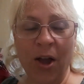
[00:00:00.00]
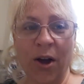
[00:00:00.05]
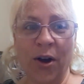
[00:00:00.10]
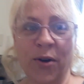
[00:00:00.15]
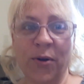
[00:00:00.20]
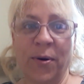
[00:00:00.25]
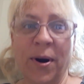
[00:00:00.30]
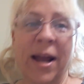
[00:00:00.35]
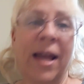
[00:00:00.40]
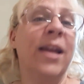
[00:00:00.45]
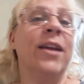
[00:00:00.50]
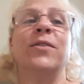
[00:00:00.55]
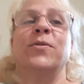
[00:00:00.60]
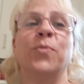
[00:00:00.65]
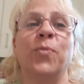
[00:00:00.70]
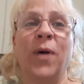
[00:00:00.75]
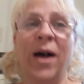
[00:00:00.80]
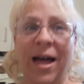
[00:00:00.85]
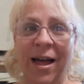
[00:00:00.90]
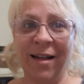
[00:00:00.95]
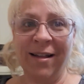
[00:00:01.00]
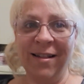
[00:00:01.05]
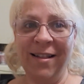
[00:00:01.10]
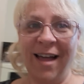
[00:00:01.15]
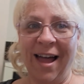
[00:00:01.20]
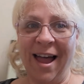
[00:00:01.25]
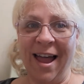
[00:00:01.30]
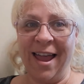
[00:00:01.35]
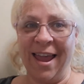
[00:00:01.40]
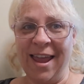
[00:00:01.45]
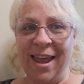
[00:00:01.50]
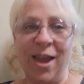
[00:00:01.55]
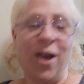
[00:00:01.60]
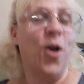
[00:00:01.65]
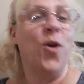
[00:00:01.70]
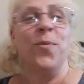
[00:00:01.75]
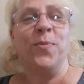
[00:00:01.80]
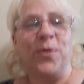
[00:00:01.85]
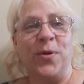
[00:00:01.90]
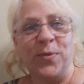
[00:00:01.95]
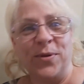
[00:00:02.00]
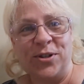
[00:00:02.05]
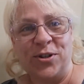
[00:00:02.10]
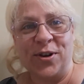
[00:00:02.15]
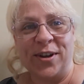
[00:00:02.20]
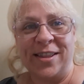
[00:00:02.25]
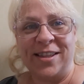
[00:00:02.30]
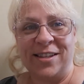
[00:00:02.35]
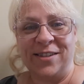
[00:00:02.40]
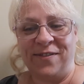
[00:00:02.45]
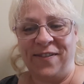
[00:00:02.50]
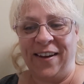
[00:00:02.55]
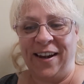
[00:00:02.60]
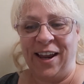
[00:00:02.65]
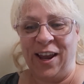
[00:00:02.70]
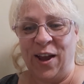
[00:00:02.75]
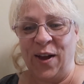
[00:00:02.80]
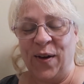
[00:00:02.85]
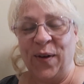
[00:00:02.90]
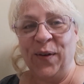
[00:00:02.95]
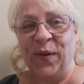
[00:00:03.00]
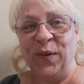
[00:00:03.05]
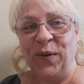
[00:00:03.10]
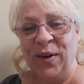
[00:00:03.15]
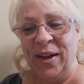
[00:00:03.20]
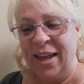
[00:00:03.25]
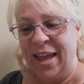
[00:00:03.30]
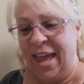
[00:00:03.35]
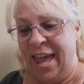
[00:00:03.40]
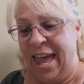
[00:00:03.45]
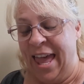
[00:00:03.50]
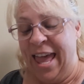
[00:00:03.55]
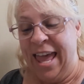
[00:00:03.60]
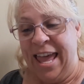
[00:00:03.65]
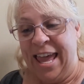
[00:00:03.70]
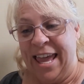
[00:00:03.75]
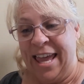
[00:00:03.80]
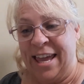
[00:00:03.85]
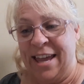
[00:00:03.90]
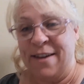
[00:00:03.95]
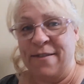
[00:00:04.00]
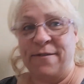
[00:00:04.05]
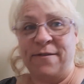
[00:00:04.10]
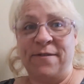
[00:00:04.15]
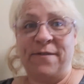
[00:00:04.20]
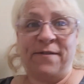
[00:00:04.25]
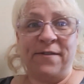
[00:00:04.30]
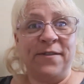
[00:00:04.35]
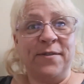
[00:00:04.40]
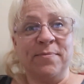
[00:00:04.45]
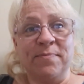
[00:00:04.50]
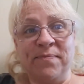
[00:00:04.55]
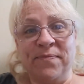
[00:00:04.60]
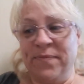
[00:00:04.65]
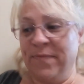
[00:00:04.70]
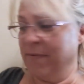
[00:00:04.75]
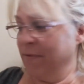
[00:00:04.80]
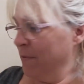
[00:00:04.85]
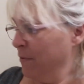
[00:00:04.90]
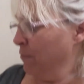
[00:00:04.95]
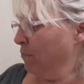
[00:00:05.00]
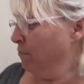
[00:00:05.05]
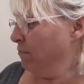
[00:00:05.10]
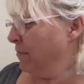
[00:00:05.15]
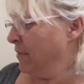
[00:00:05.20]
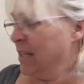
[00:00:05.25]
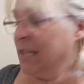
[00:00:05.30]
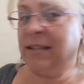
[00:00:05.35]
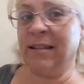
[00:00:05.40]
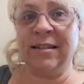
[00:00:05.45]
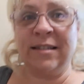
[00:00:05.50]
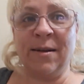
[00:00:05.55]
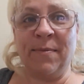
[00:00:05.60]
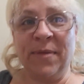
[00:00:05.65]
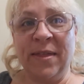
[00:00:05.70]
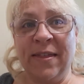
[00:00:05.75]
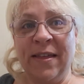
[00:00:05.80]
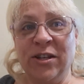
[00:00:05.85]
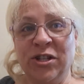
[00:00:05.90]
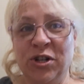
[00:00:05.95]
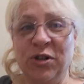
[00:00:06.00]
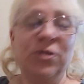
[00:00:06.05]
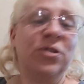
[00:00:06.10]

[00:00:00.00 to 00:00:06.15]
All right. Well, I hope you enjoyed this video. If this is something that you